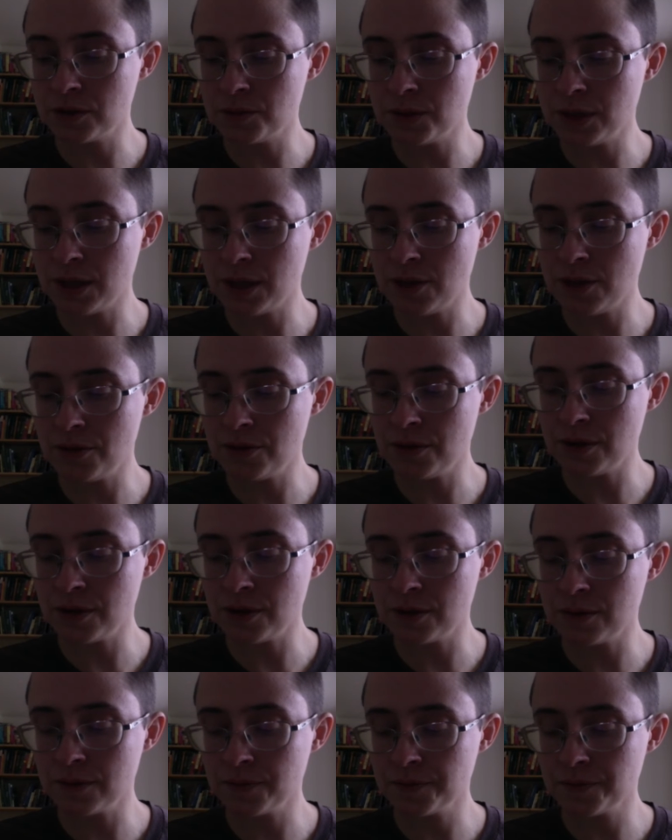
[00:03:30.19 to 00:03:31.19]
beneath you,
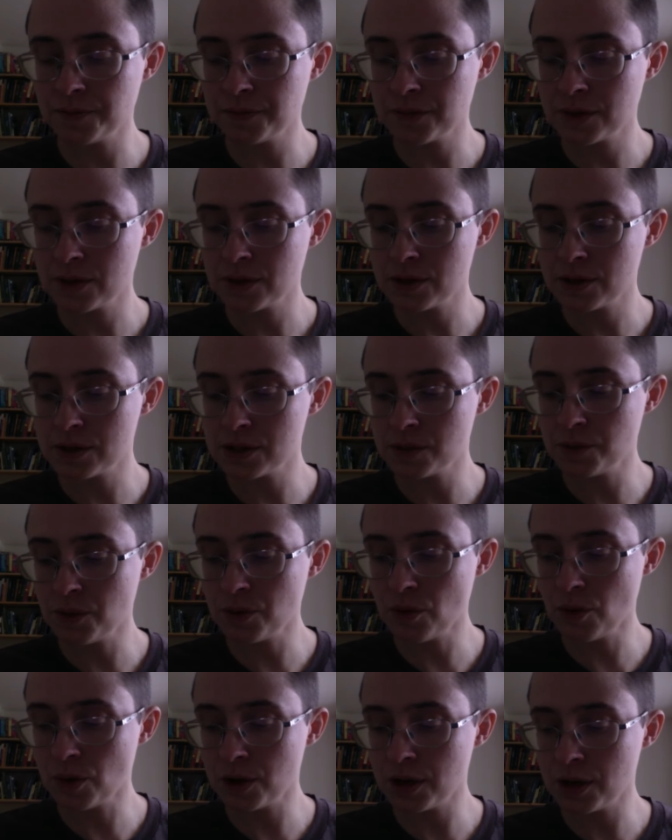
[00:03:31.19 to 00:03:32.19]
the
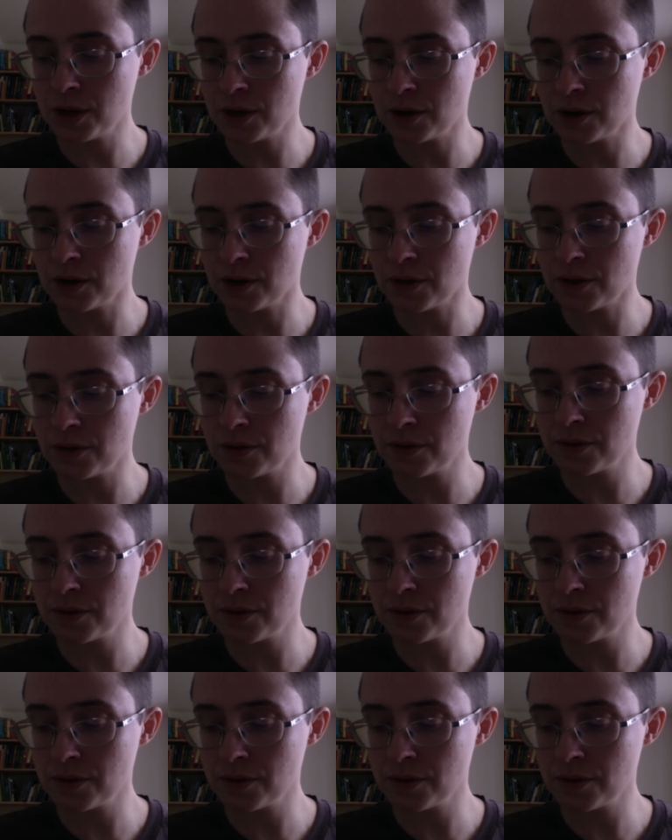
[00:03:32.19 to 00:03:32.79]
supporting earth.